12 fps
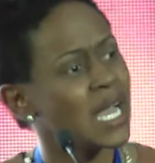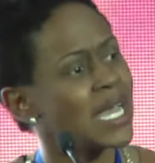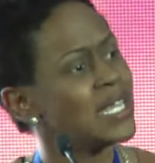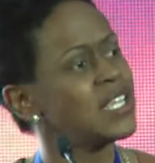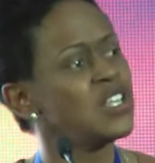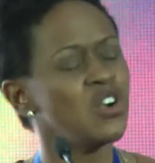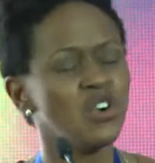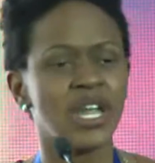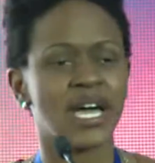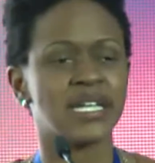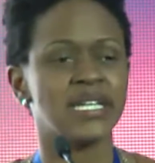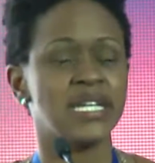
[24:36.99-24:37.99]
I didn't know
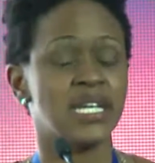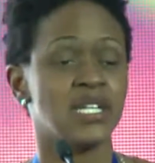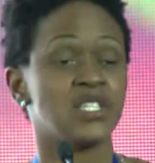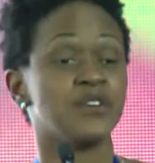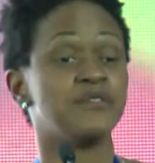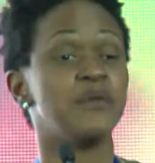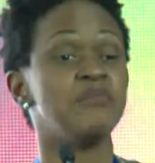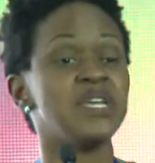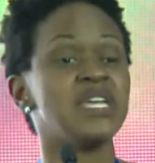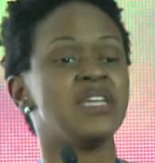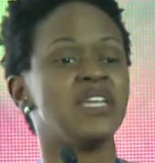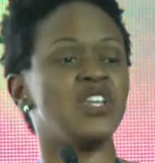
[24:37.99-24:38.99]
that. So for
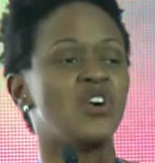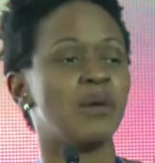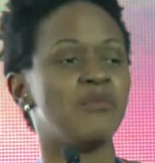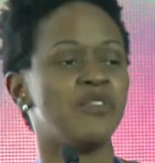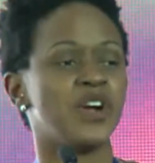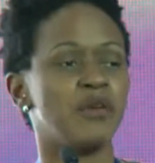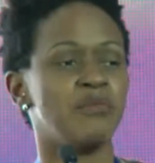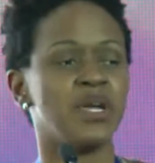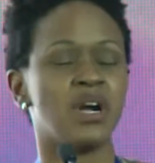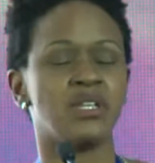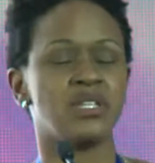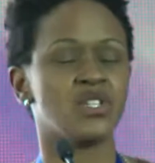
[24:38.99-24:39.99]
me, you know, I'm very big
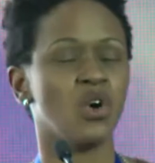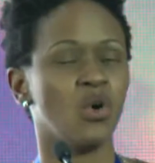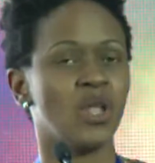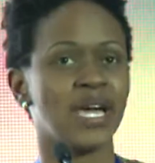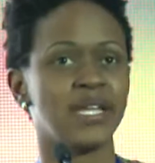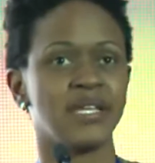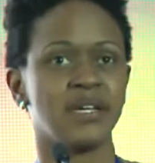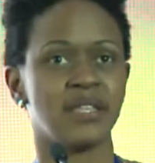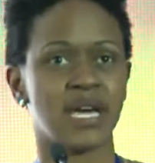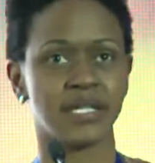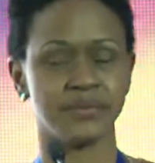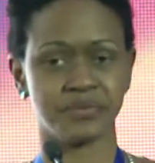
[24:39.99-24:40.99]
on this whole idea
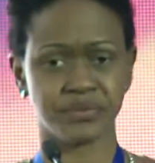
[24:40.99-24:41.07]
that,